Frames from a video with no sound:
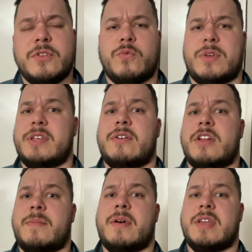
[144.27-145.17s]
they're really
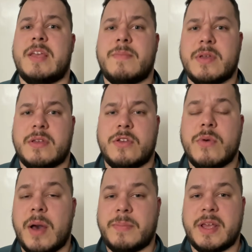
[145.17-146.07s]
good about keeping you
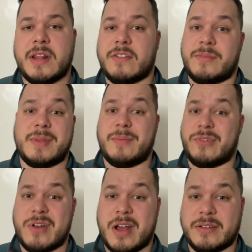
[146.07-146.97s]
updated, and sometimes
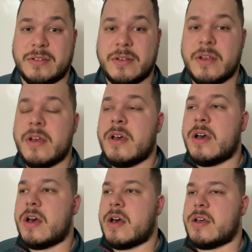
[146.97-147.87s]
they're not.
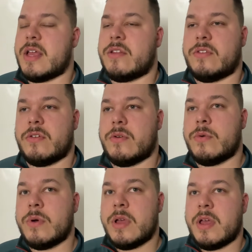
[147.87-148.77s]
And
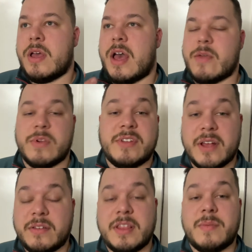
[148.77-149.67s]
so I reached
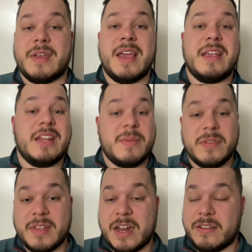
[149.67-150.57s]
out to them like, hey, can you give me a
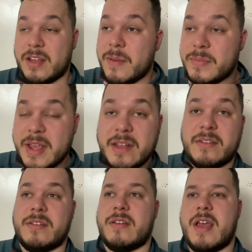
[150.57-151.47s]
status
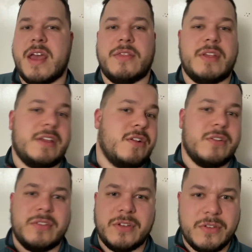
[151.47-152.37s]
update? And they're like,
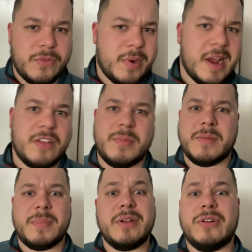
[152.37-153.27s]
it's still in the warehouse
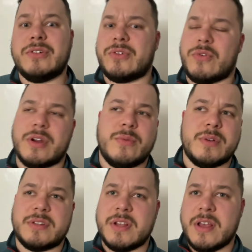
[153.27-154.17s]
being built, or it
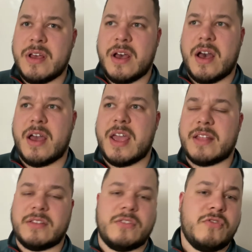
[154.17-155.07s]
was
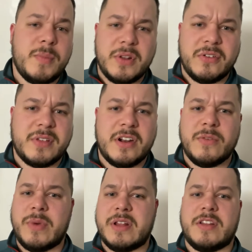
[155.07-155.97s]
at the distributor center
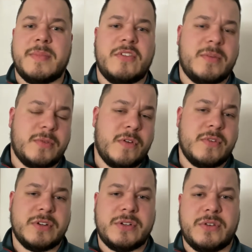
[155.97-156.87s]
waiting to be shipped
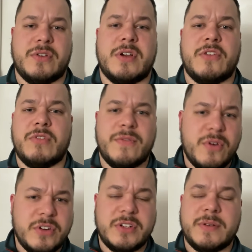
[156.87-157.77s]
over to your country of
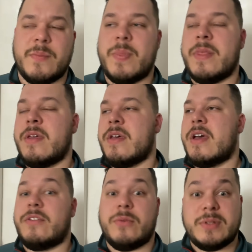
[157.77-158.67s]
origin.
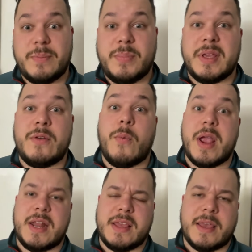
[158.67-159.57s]
And so it was a big
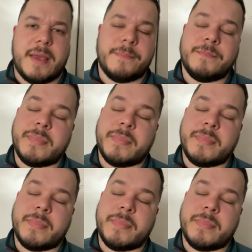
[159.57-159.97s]
waiting game.